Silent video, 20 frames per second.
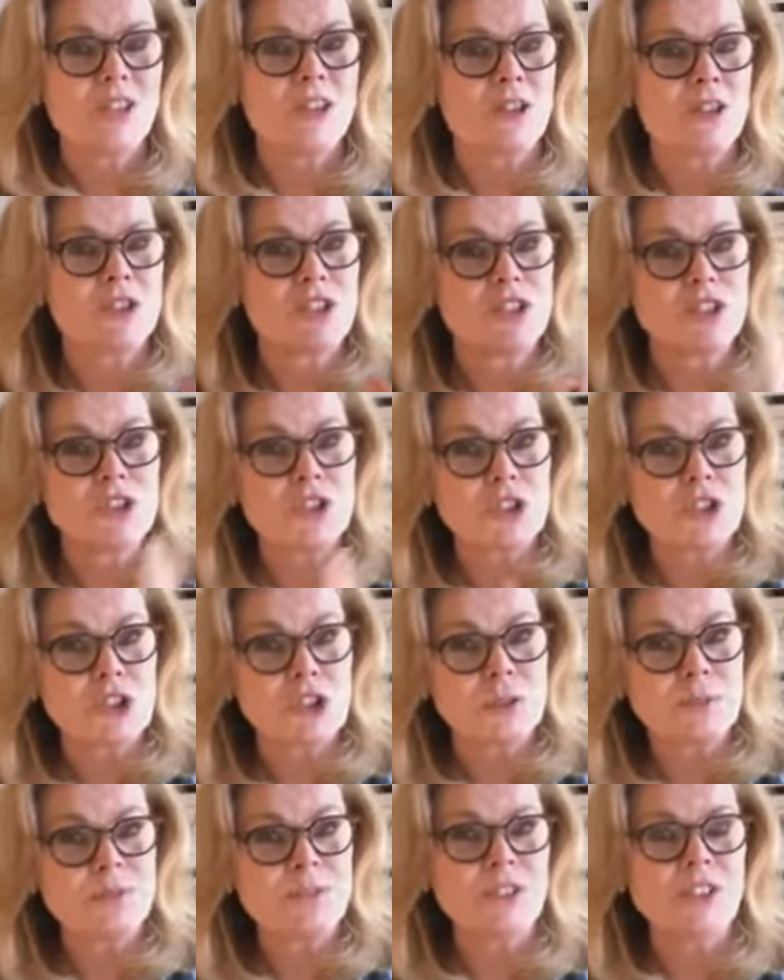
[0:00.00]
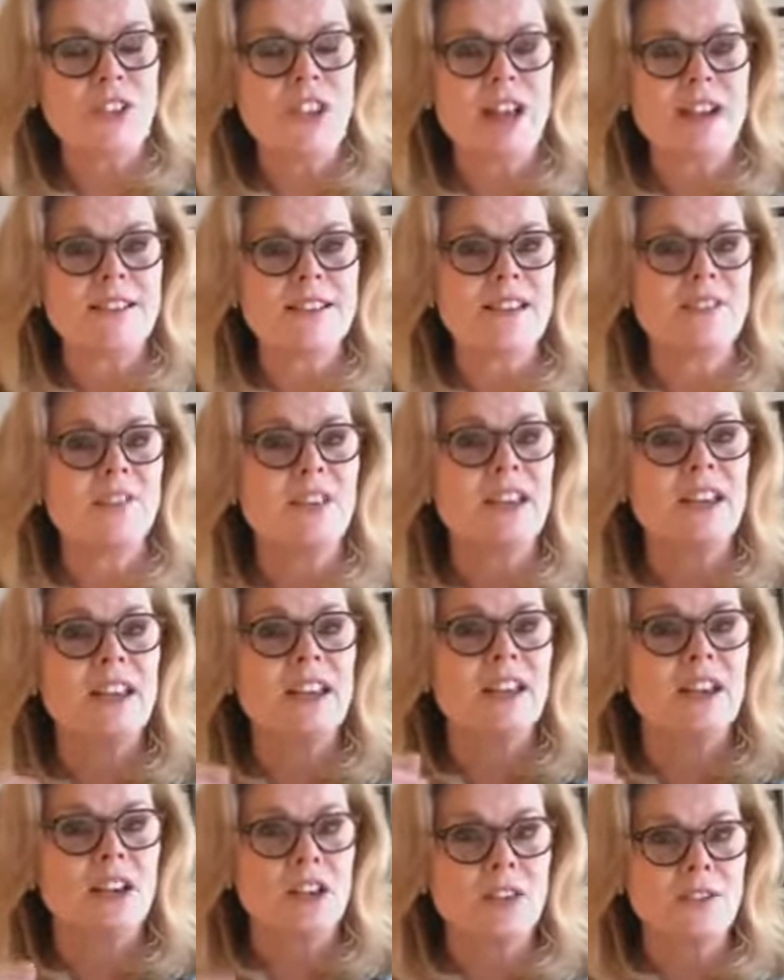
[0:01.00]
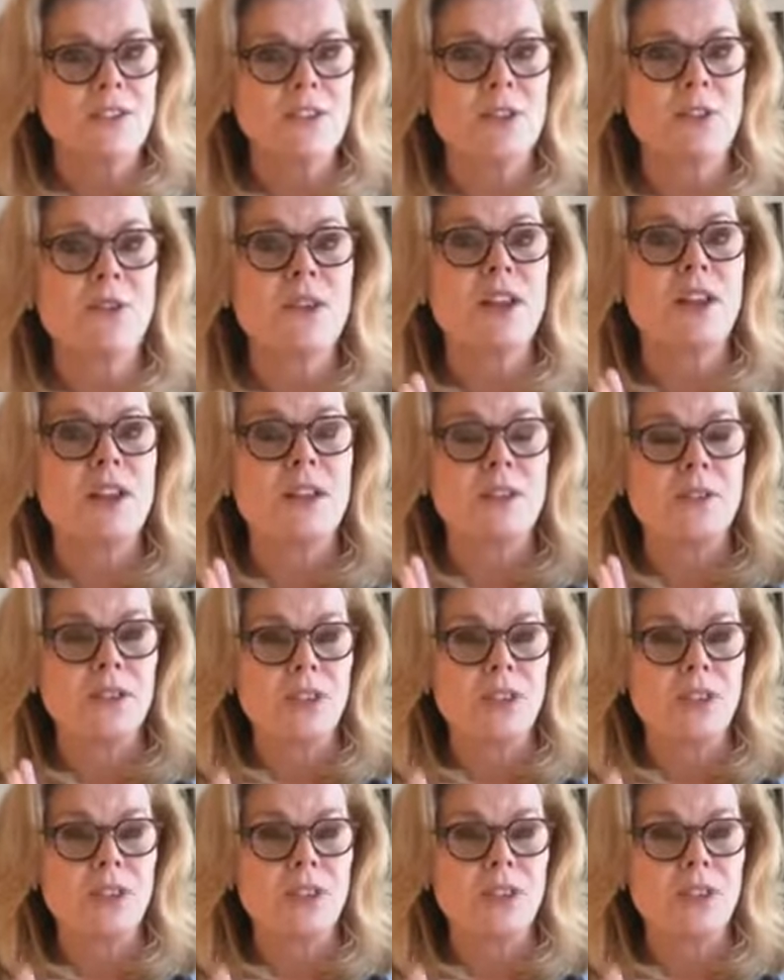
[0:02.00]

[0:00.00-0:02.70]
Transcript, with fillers: There's the germ philosophy and also the,